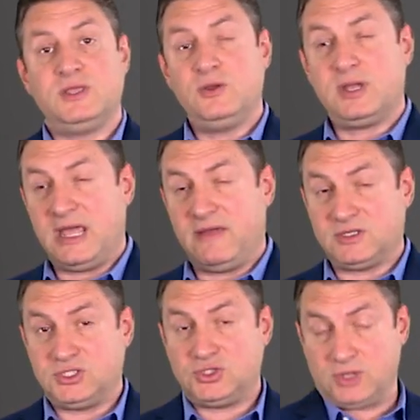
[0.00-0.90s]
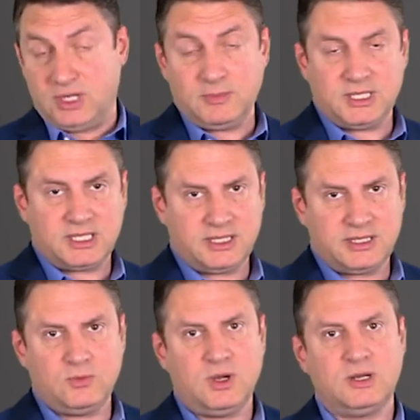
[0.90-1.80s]
so that you can have
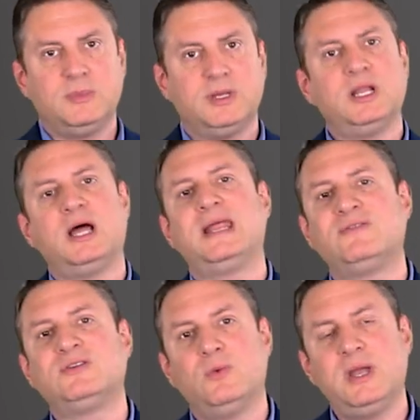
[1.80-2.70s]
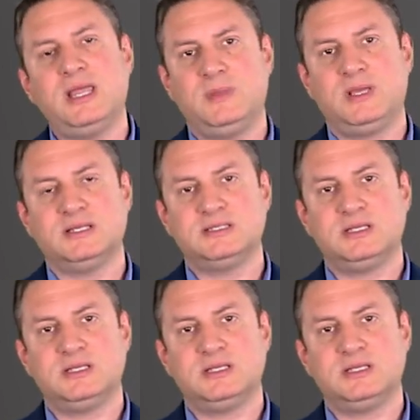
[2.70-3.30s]
extremely clean water but not have to wait,